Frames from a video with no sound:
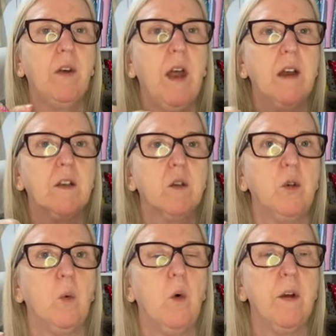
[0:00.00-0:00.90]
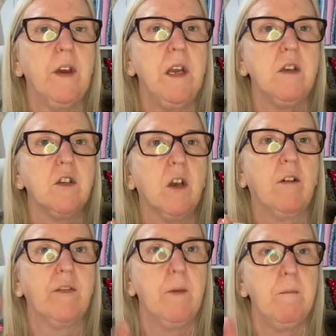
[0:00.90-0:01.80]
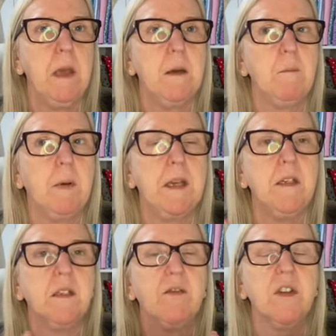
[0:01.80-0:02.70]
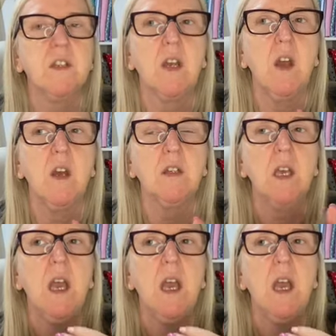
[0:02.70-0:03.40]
and I took 1 inch off the main piece of the skirt.